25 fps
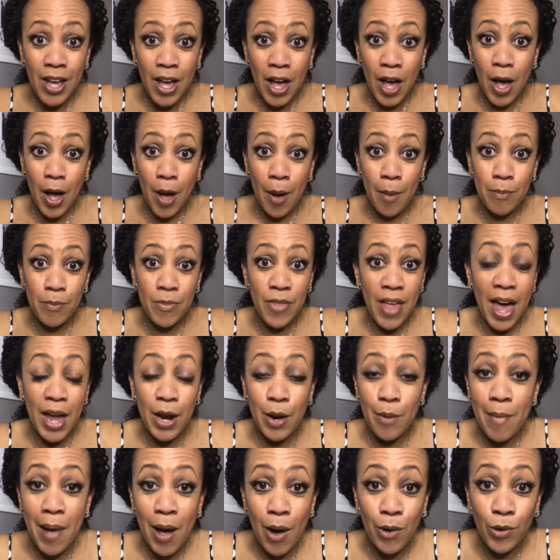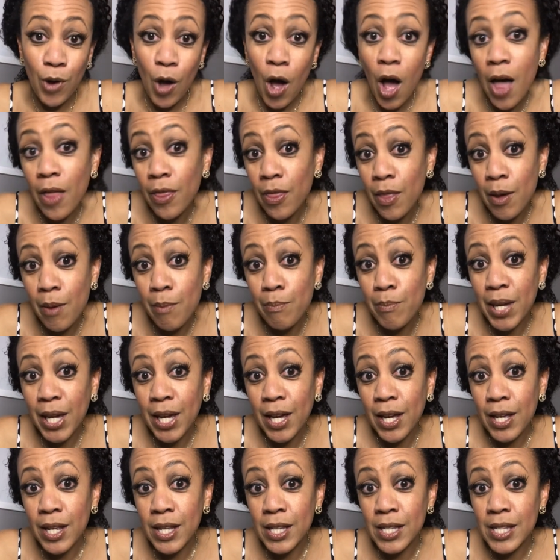that amount on them
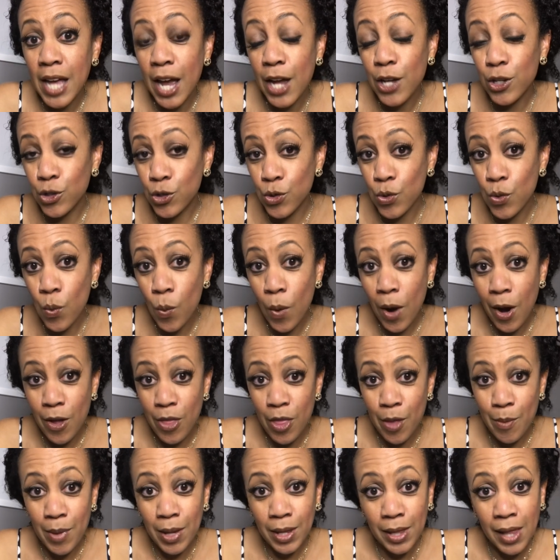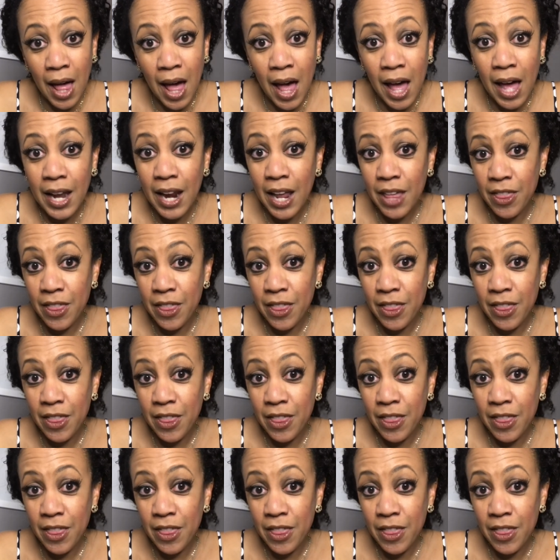because I do wear them a lot.